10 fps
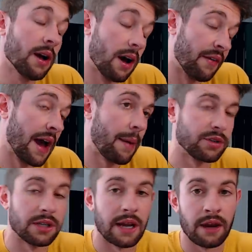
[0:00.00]
on the
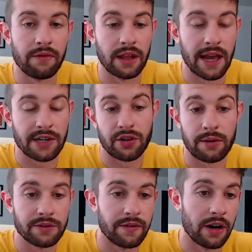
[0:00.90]
opposite end of it last year. I
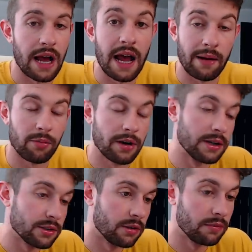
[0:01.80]
was very high on Brady,
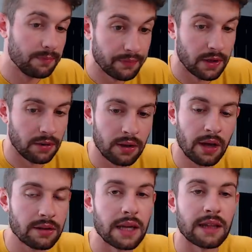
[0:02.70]
so
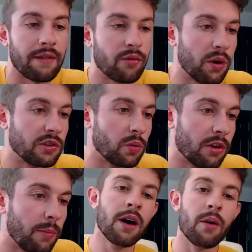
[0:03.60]
take that for what it's
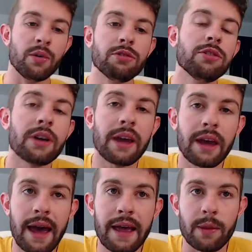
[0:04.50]
worth. But when you look
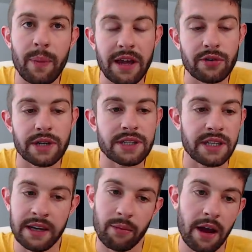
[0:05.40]
at the Patriots
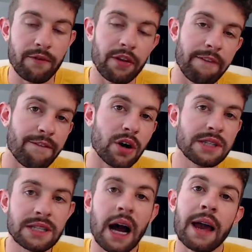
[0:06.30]
team, right, for the
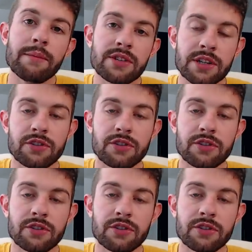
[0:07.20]
first time since